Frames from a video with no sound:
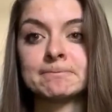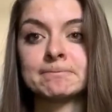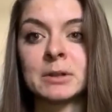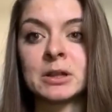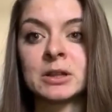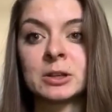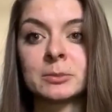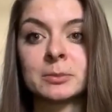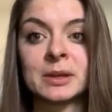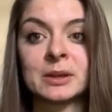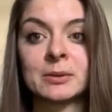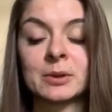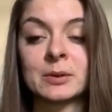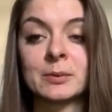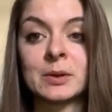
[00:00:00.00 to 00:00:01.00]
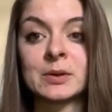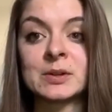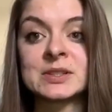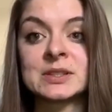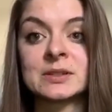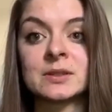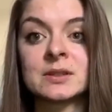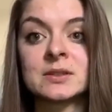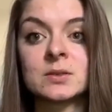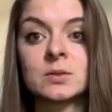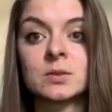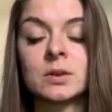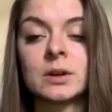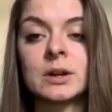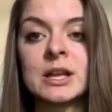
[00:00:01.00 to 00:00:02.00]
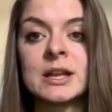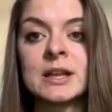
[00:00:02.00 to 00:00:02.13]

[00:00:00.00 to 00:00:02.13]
a little bit when we were still in school,